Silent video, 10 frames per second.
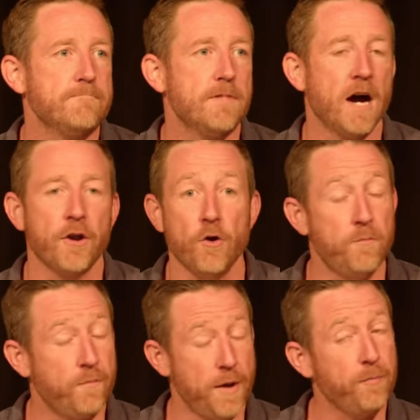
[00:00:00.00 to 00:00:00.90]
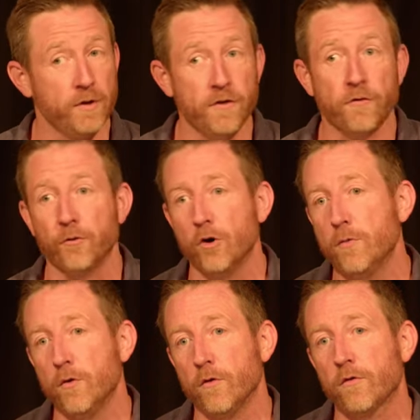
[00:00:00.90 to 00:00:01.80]
I know people in this room
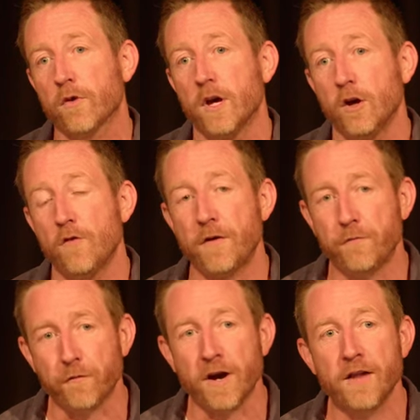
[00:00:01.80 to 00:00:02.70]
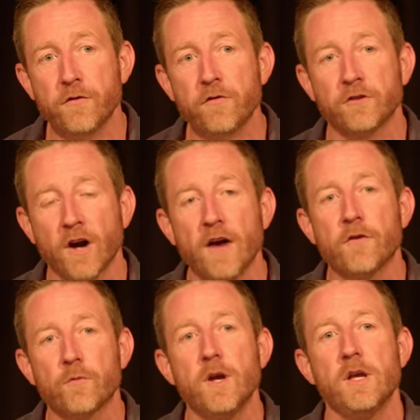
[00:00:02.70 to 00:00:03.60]
who've had friends die
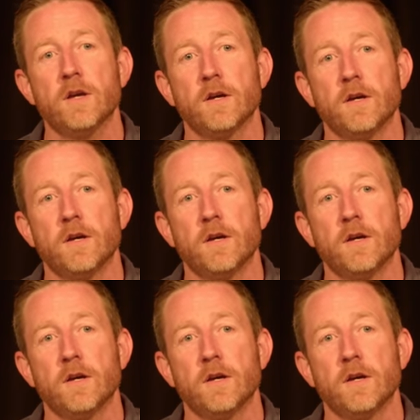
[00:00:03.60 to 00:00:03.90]
this week.